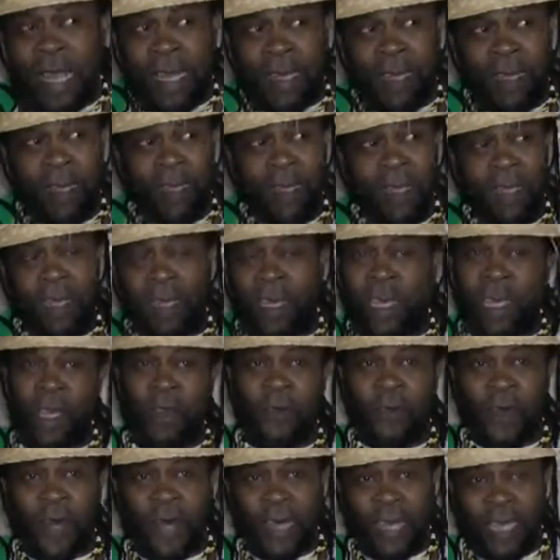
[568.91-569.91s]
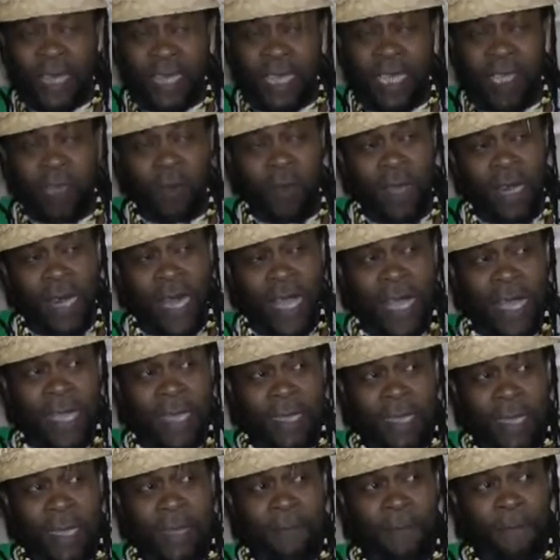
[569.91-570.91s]
Death, the great
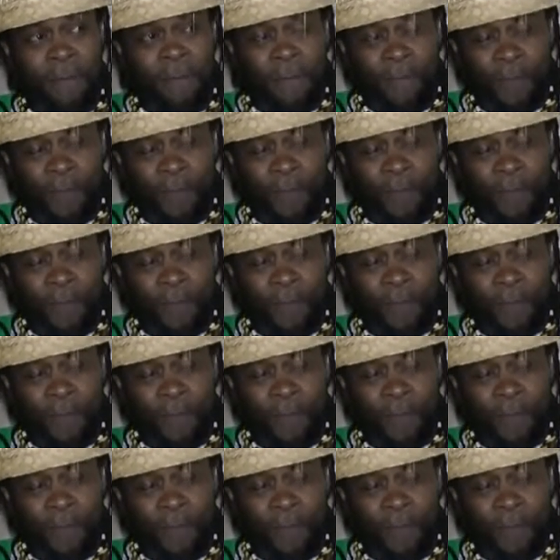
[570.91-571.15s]
equalizer,